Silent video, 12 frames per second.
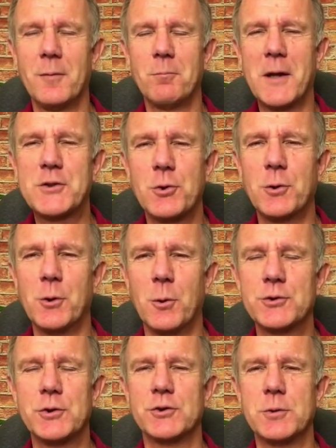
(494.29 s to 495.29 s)
Make sure you
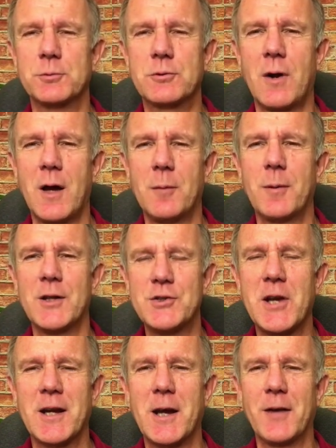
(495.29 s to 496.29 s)
also subscribe and
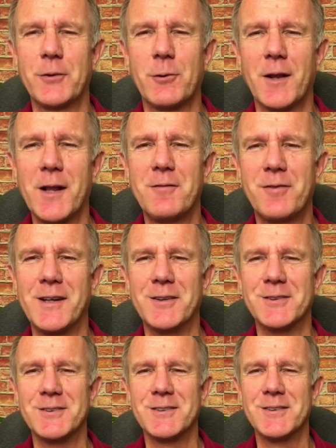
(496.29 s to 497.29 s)
check out the related
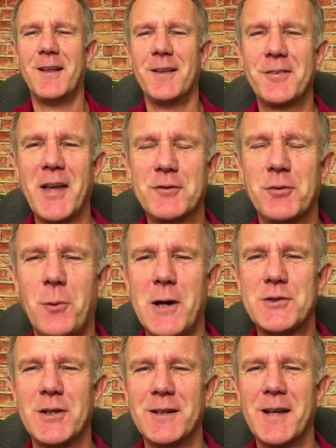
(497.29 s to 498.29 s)
videos. Thanks for
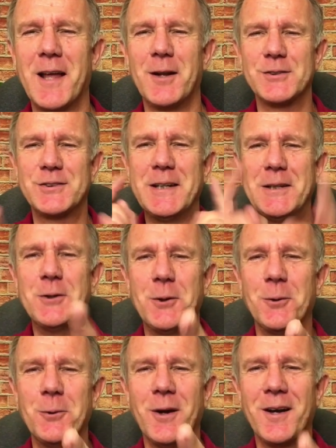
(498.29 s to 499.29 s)
watching and I'll see
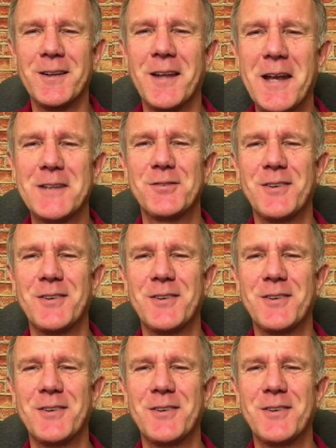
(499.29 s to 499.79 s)
you in the next